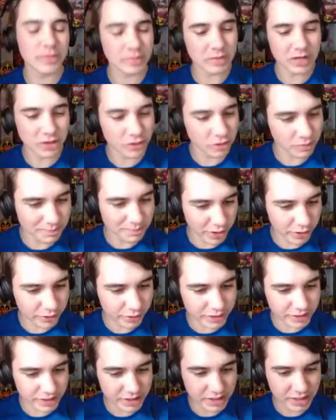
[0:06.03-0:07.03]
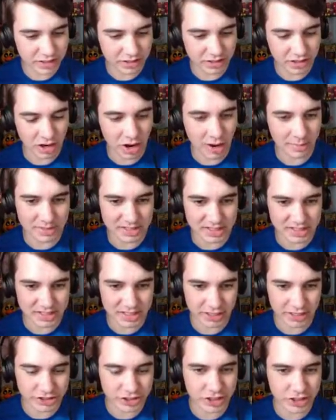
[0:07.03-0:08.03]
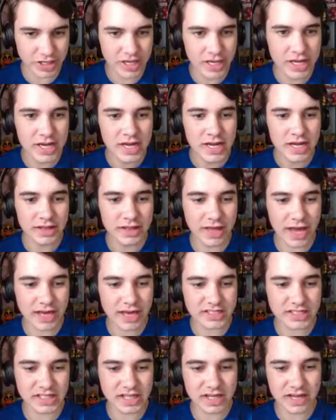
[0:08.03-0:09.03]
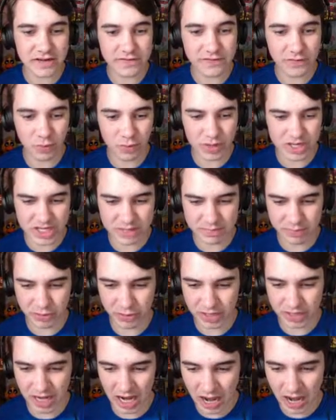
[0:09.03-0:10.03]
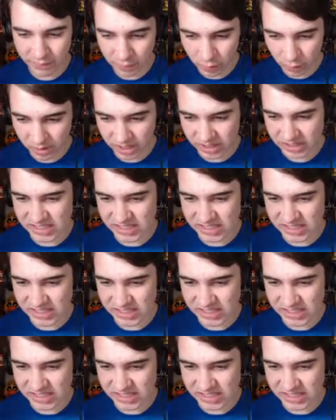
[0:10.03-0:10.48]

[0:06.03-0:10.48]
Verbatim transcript: a little birdie in the comment section that if we put everyone in